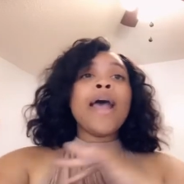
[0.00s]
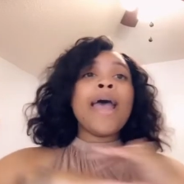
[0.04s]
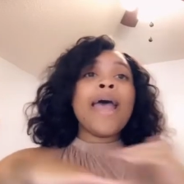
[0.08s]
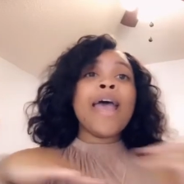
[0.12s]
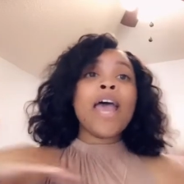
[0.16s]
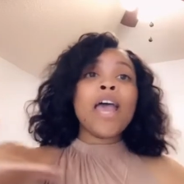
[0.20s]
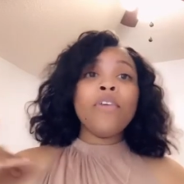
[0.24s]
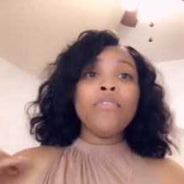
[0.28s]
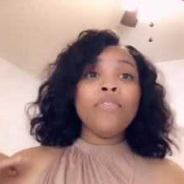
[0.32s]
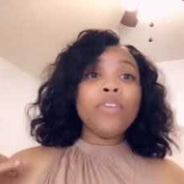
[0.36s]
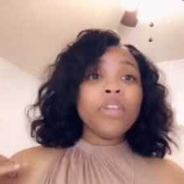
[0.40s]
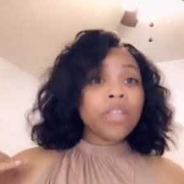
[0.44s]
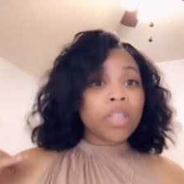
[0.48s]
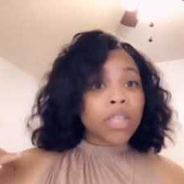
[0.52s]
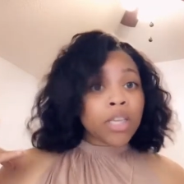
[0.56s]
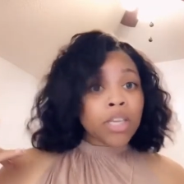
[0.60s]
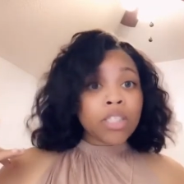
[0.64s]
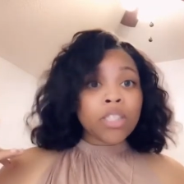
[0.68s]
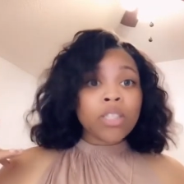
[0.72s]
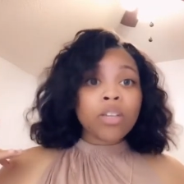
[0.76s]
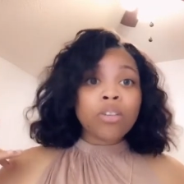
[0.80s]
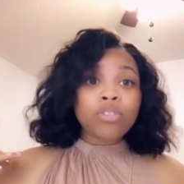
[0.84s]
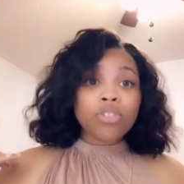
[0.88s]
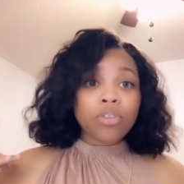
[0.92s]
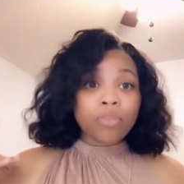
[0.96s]
Everything
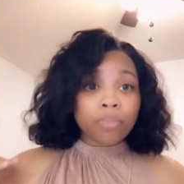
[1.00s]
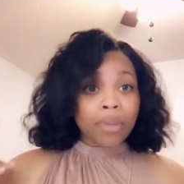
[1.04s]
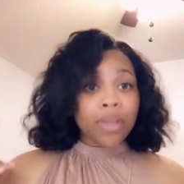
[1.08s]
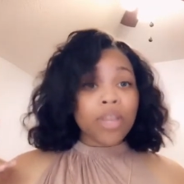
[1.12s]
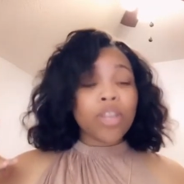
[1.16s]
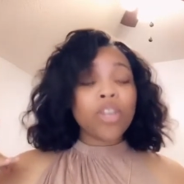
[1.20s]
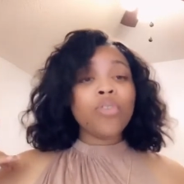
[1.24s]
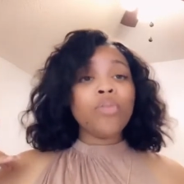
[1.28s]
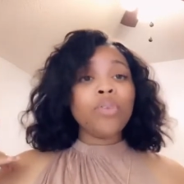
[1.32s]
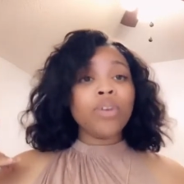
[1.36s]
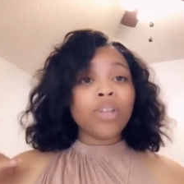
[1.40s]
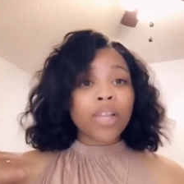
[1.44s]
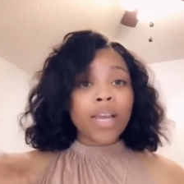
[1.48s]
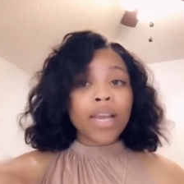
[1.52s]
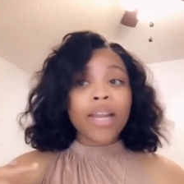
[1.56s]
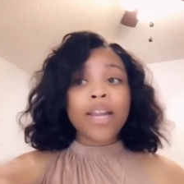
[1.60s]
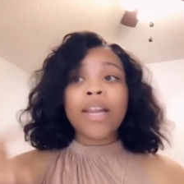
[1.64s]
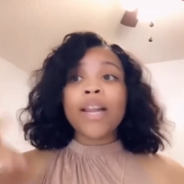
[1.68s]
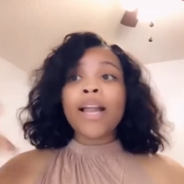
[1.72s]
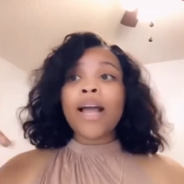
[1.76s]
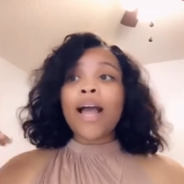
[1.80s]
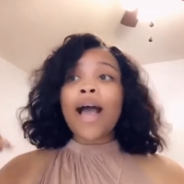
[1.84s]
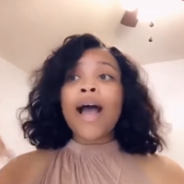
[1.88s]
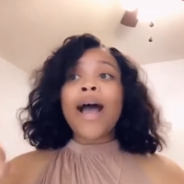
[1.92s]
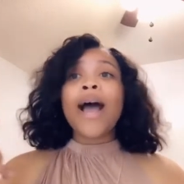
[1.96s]
social media
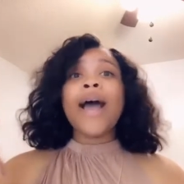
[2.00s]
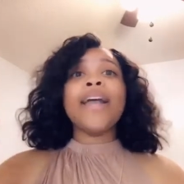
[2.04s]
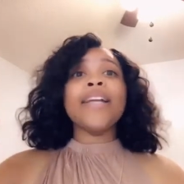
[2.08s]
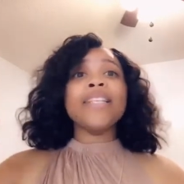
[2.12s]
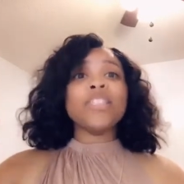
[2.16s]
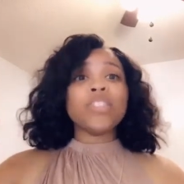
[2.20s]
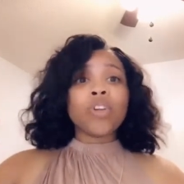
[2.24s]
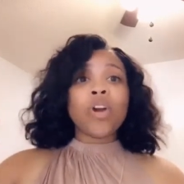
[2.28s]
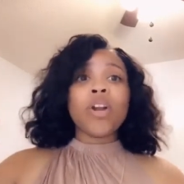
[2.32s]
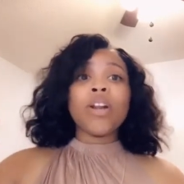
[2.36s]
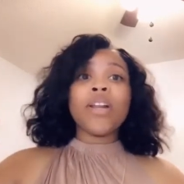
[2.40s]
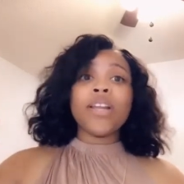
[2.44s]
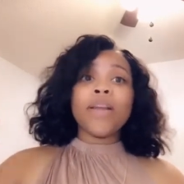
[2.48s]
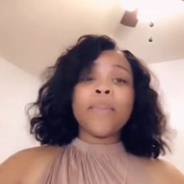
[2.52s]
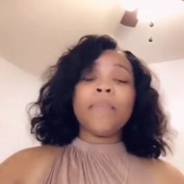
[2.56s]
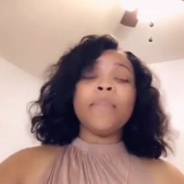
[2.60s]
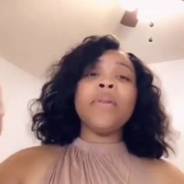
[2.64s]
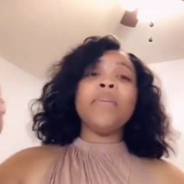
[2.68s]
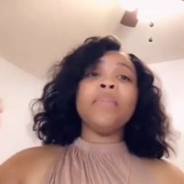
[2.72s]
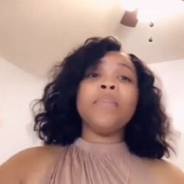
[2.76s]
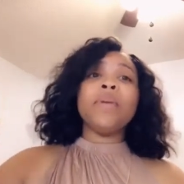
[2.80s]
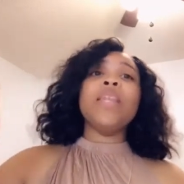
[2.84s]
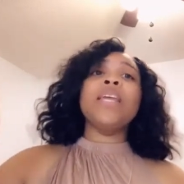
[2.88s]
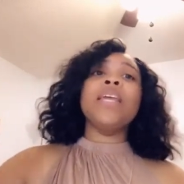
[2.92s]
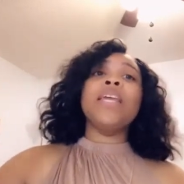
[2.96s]
related, I started
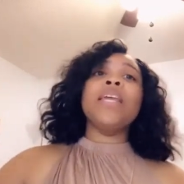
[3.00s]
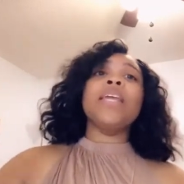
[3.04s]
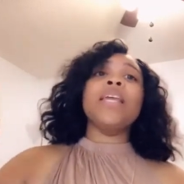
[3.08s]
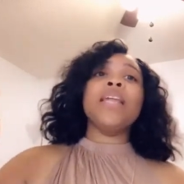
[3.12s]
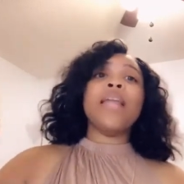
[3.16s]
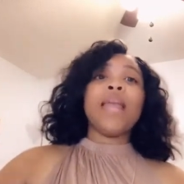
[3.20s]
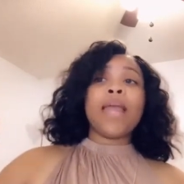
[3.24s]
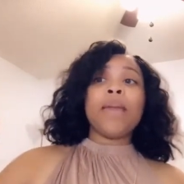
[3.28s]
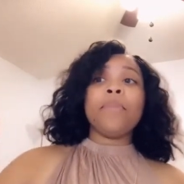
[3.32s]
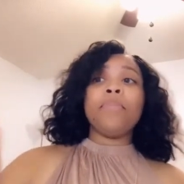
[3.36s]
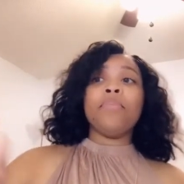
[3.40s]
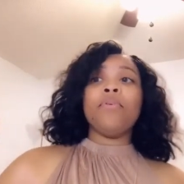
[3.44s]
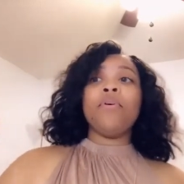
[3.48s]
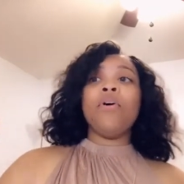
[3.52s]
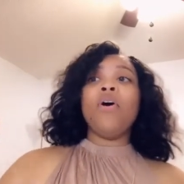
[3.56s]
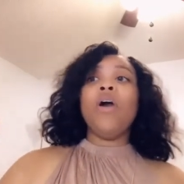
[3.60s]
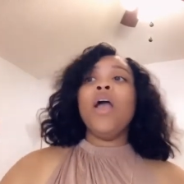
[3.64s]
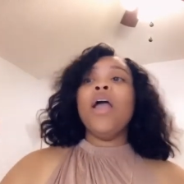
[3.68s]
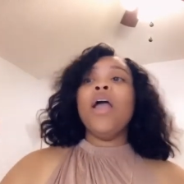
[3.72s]
implementing in April.